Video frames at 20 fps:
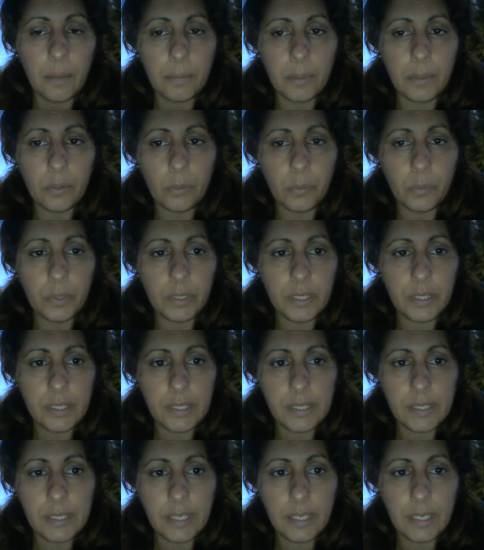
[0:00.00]
but will
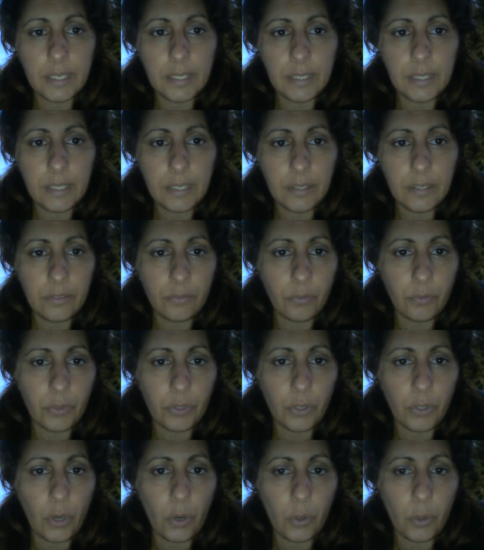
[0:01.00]
instead live
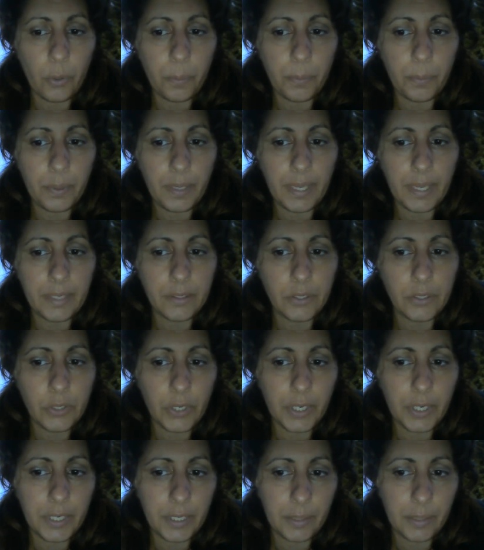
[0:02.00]
with hope and
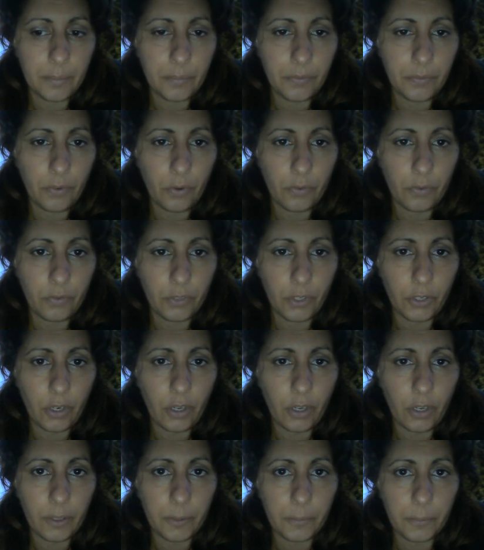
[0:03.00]
triumph over
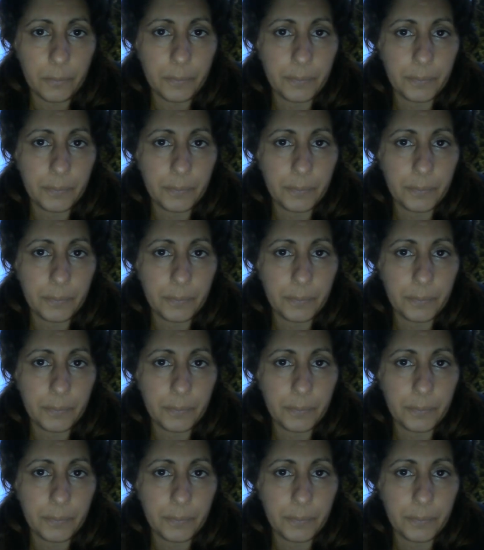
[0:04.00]
all.